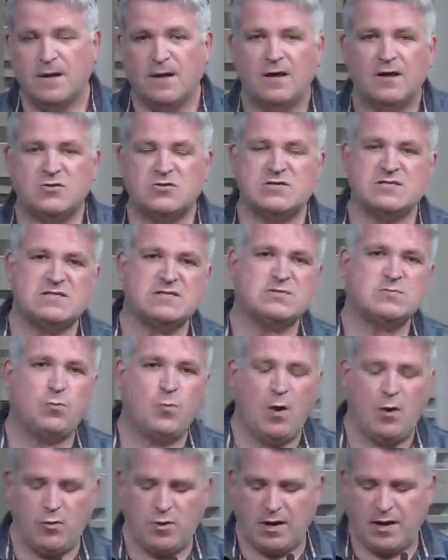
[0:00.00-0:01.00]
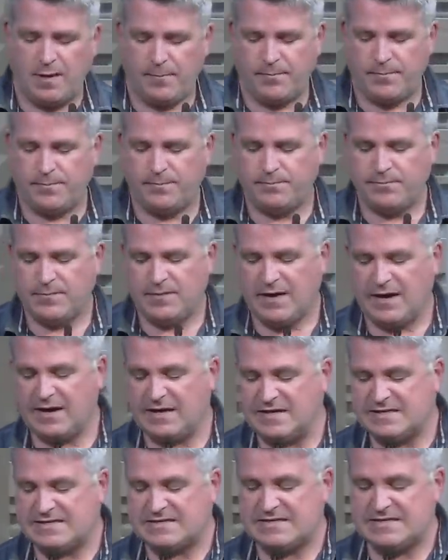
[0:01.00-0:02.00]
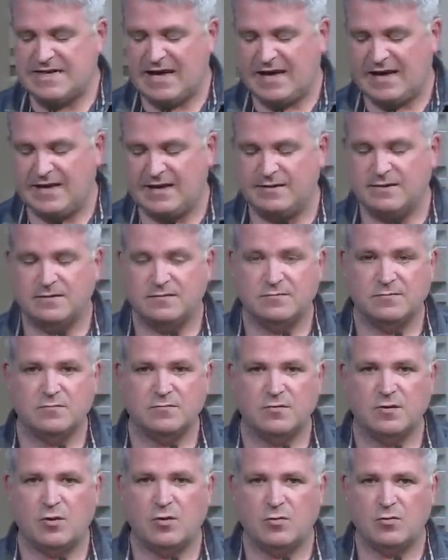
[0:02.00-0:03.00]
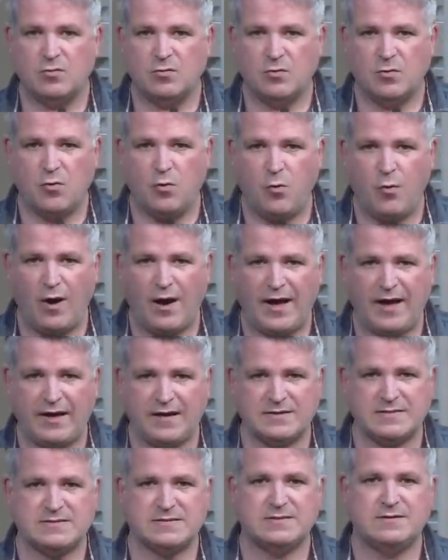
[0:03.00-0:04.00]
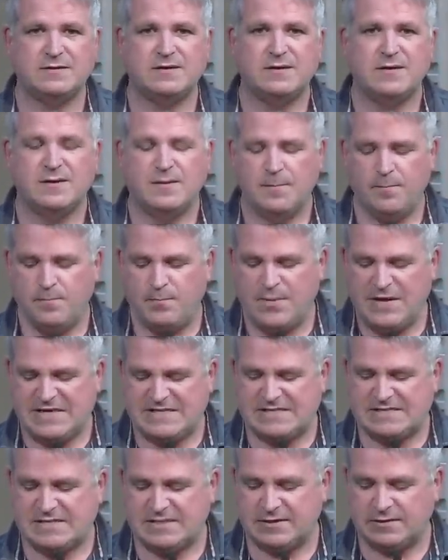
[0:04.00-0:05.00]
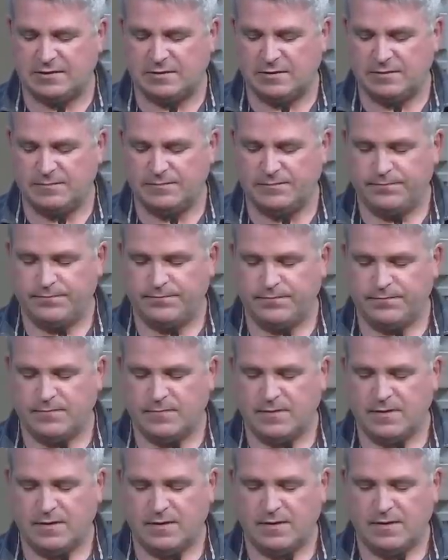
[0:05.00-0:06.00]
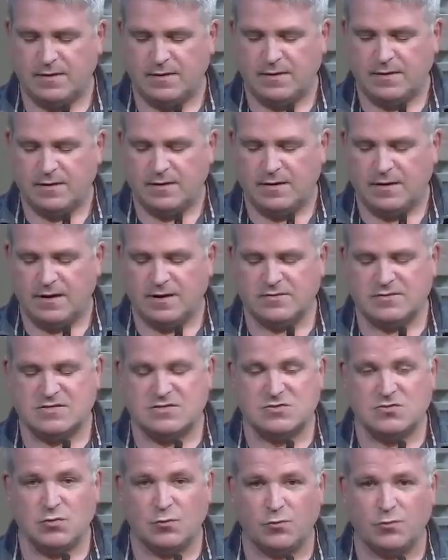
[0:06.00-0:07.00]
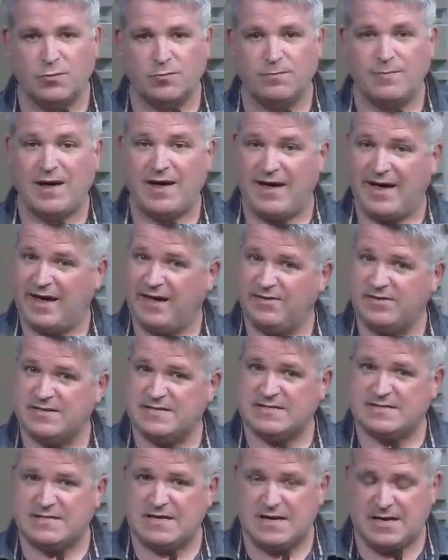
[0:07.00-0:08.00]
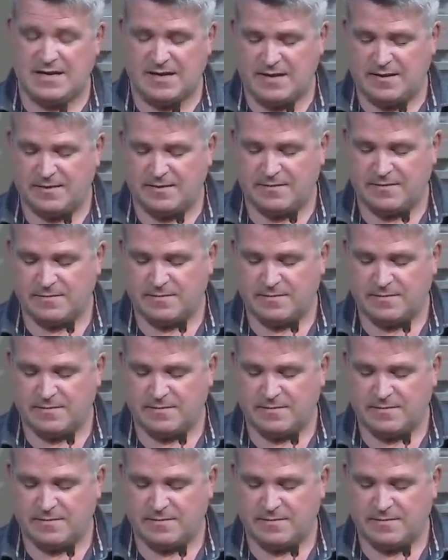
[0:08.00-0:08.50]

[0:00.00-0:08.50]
And Jesus woke up and he said, quiet, be still. And the storm and the sea